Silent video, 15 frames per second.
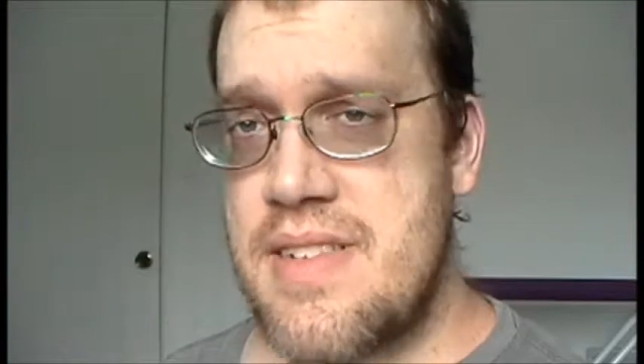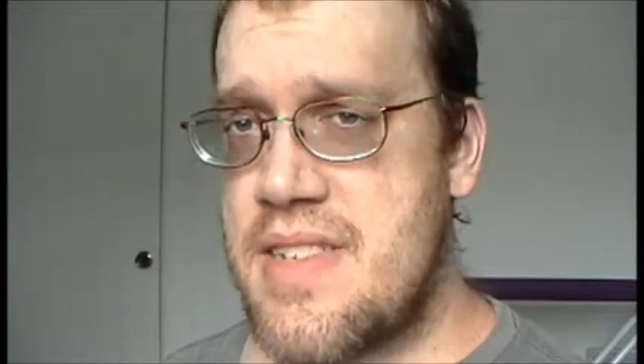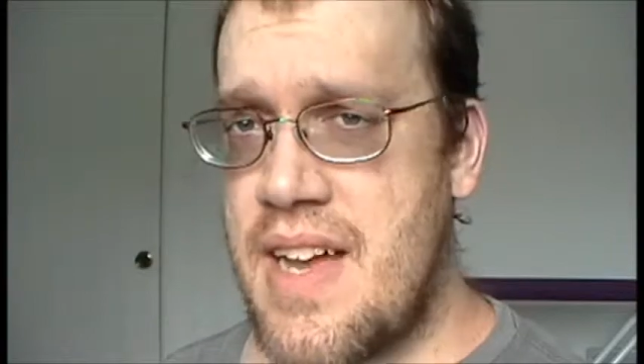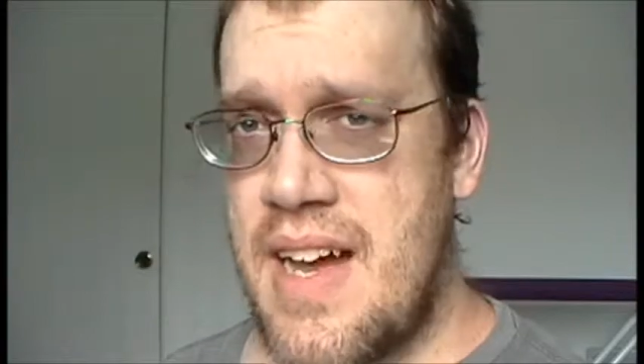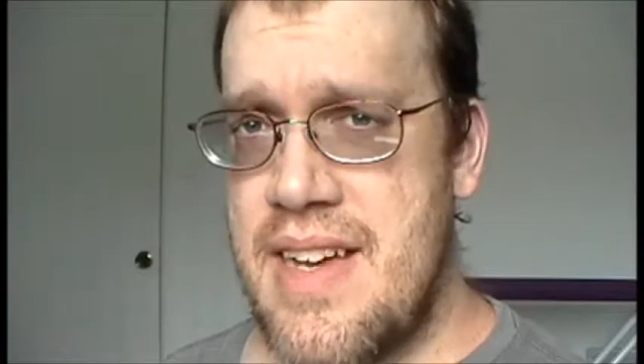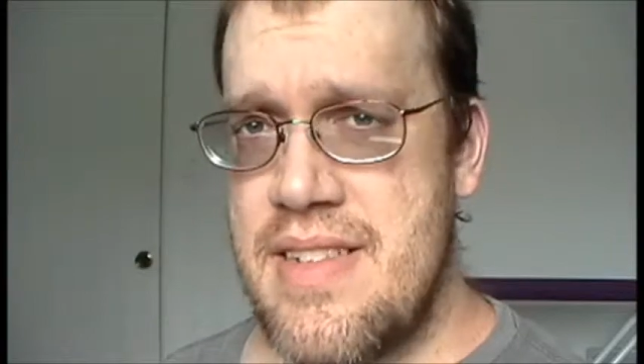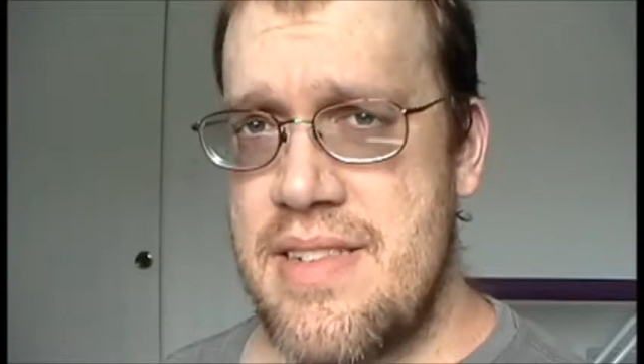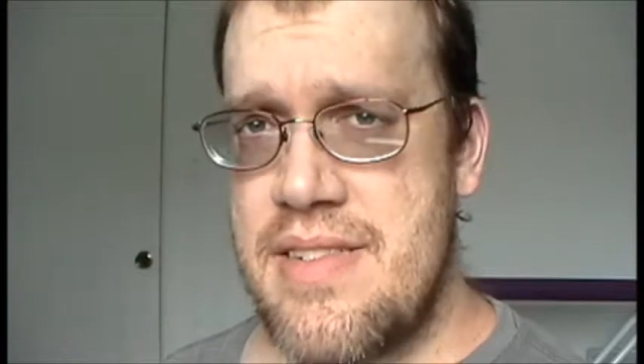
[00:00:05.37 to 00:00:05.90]

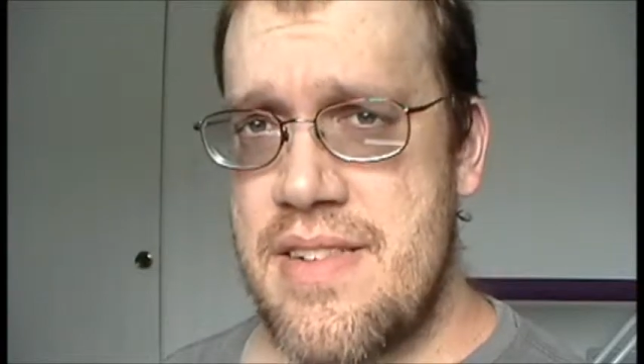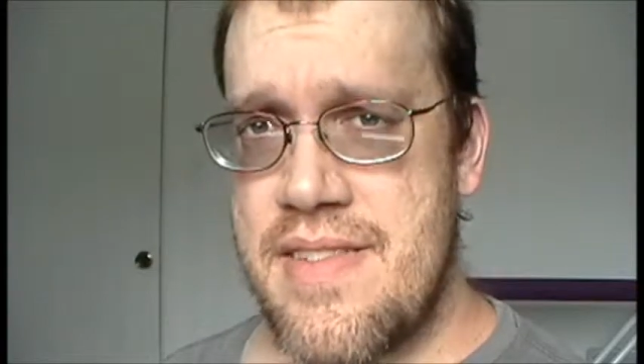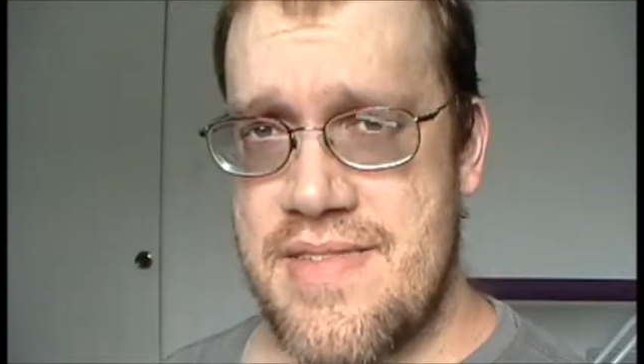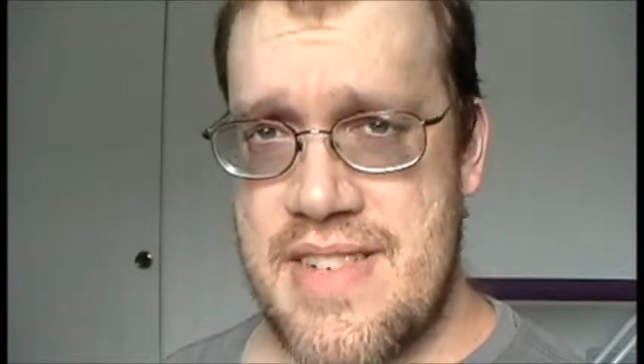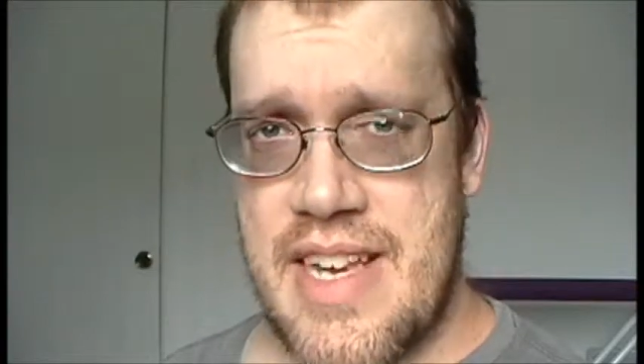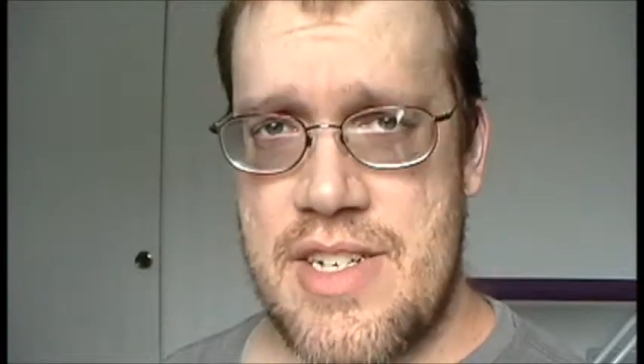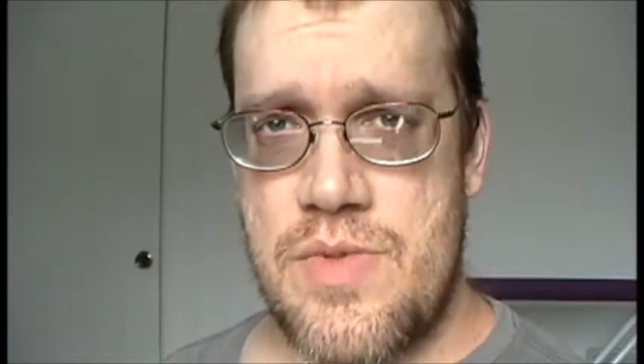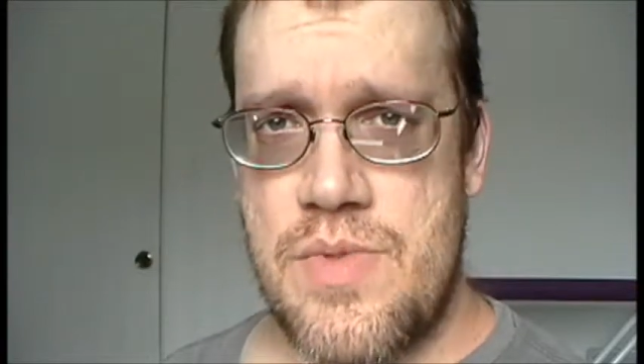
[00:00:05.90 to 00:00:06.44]
Signs of
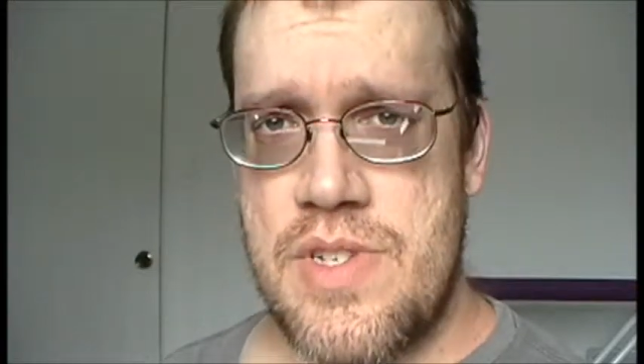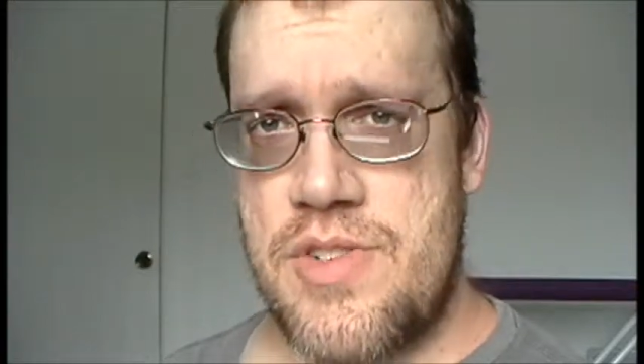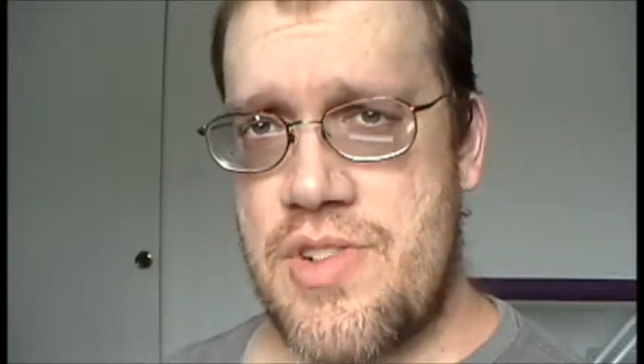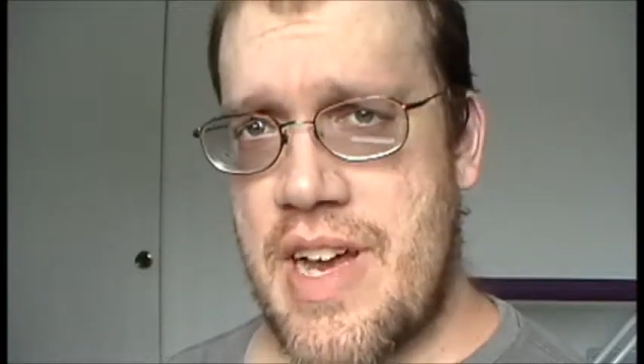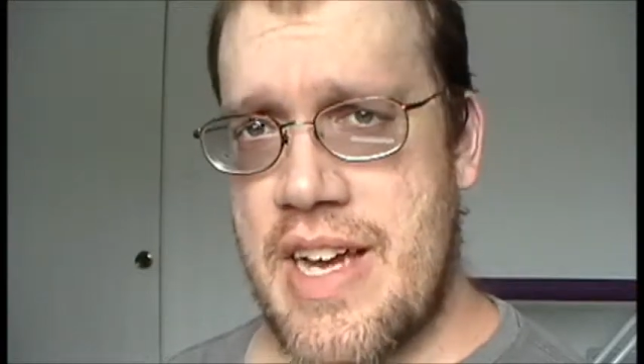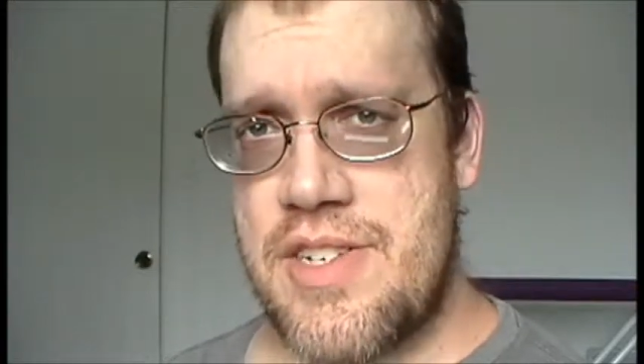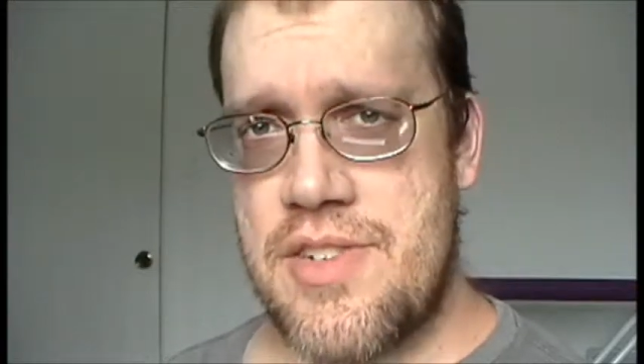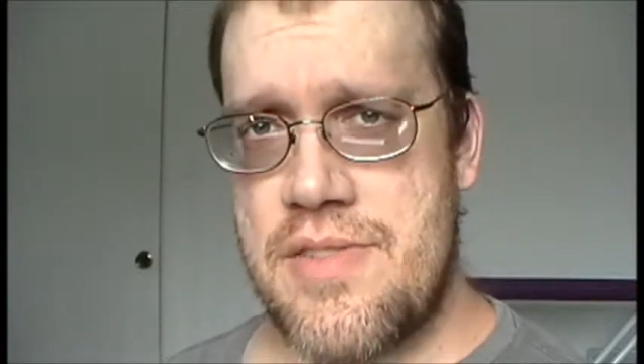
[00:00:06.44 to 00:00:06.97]
Sexual
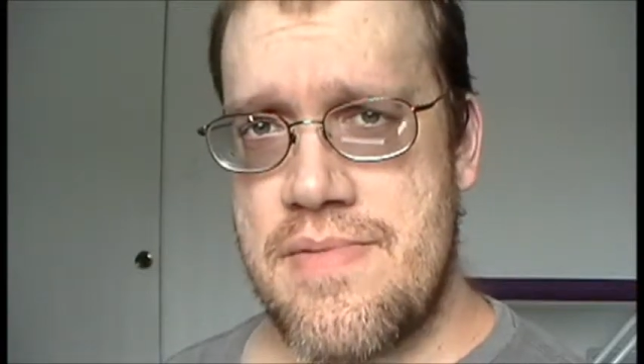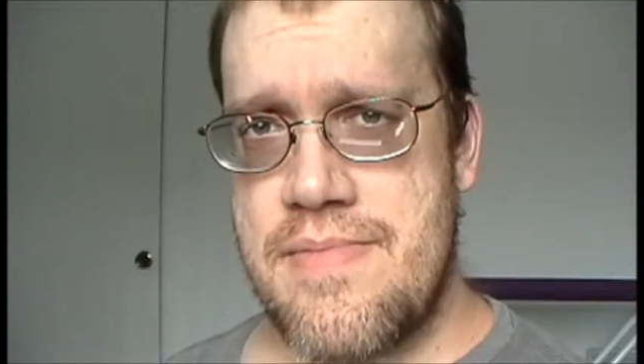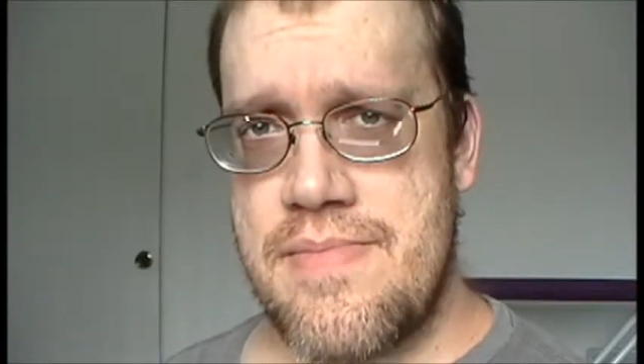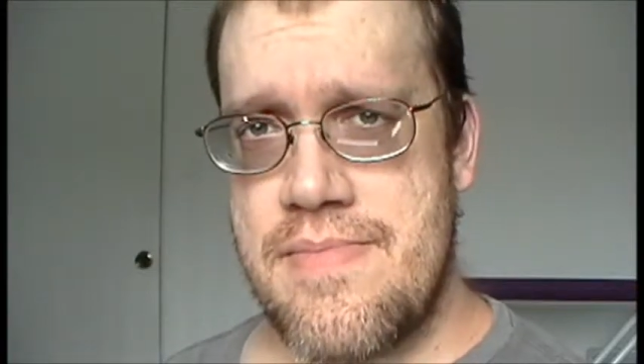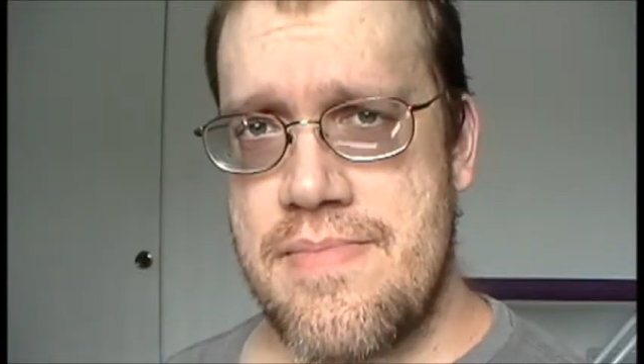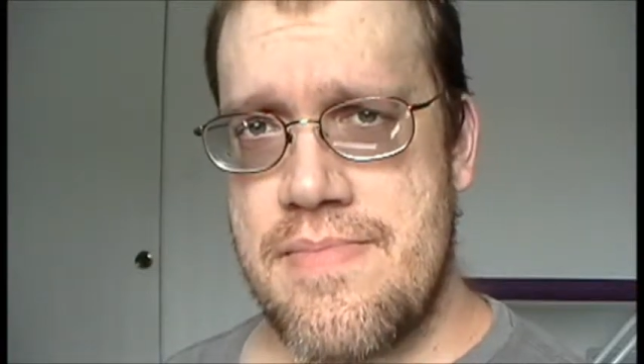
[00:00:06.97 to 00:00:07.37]
Attraction.